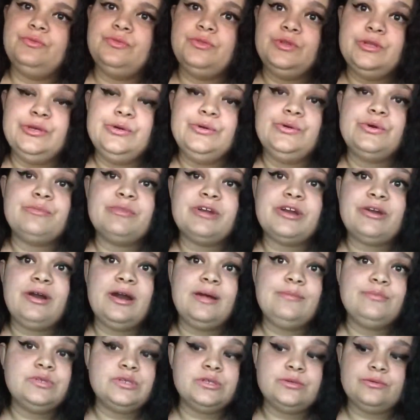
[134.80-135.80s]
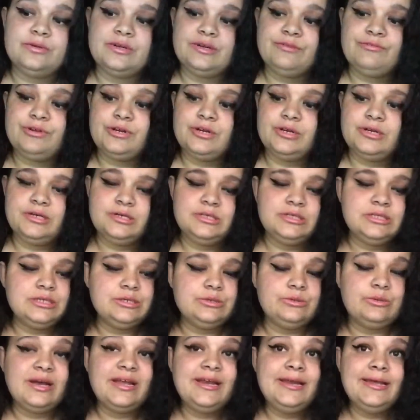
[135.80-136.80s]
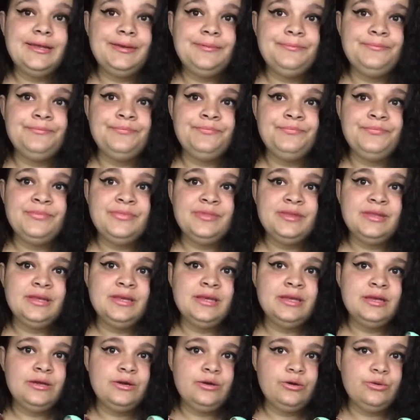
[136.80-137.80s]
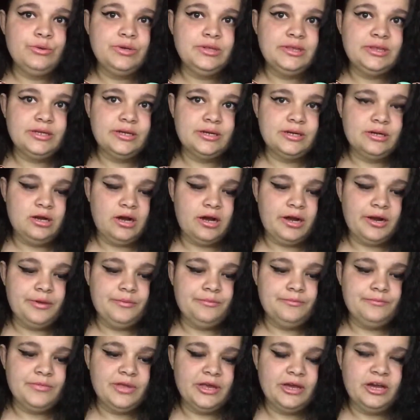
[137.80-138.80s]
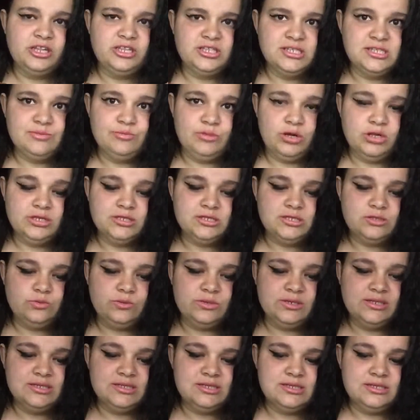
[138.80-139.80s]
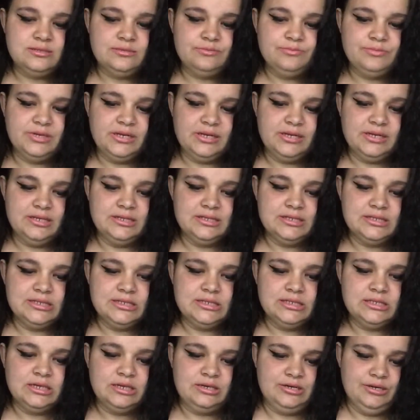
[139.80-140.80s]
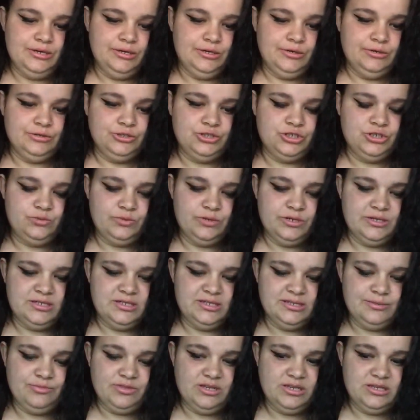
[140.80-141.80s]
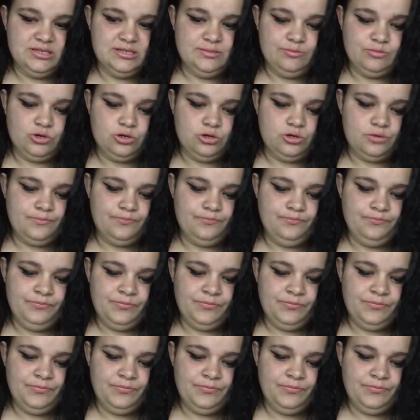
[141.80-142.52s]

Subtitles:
new hermit crabs or whatever. So I did. Went there, got them. I got the smallest ones because I don't know. I just wanted something small.